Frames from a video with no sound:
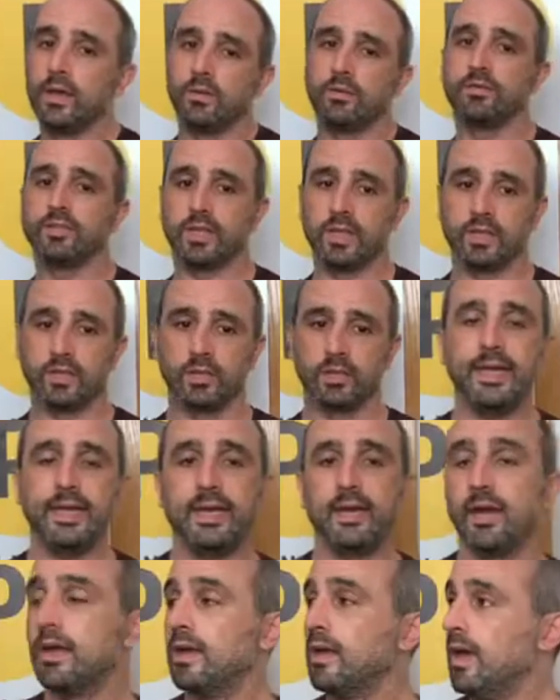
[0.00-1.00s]
We'll send you the
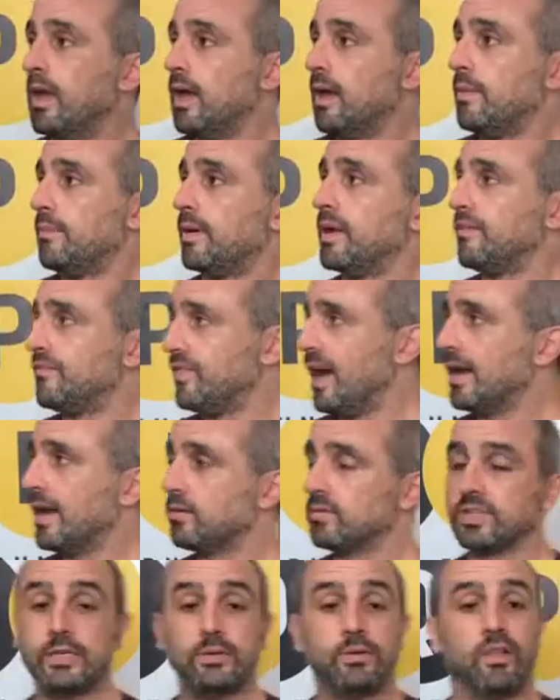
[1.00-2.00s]
link. But if not, I'll
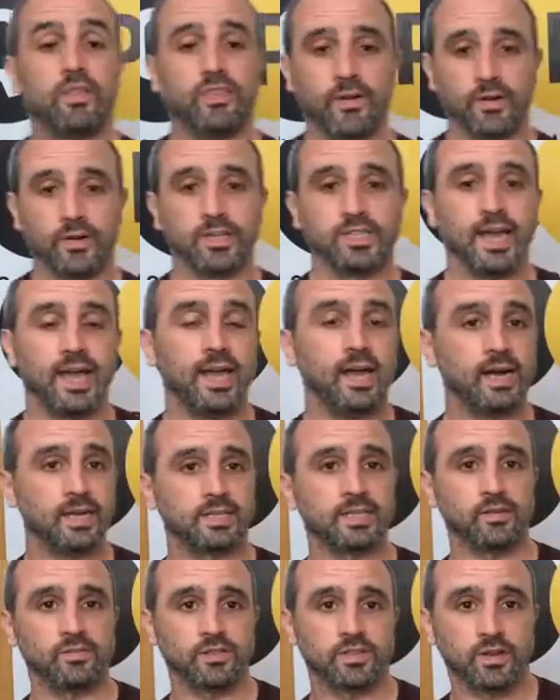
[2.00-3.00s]
see you on Thursday,
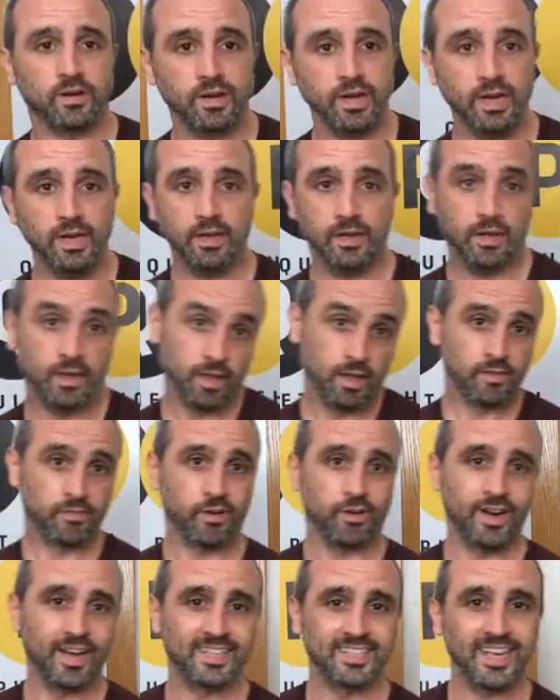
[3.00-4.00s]
7:30 for
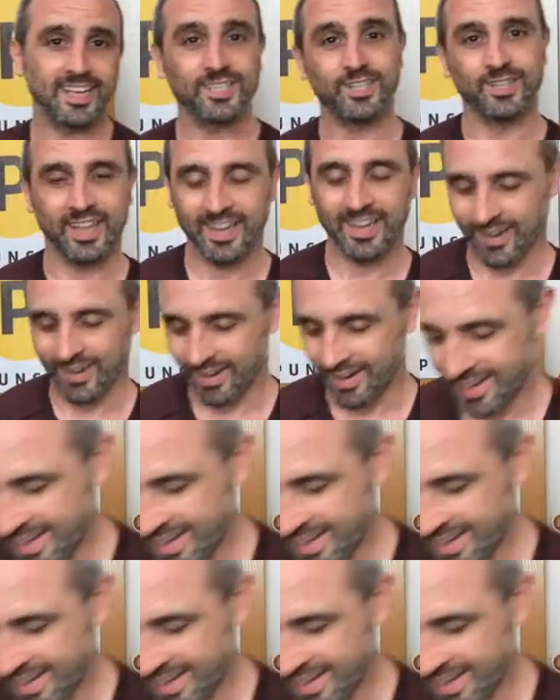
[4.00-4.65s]
our next session. Thank you.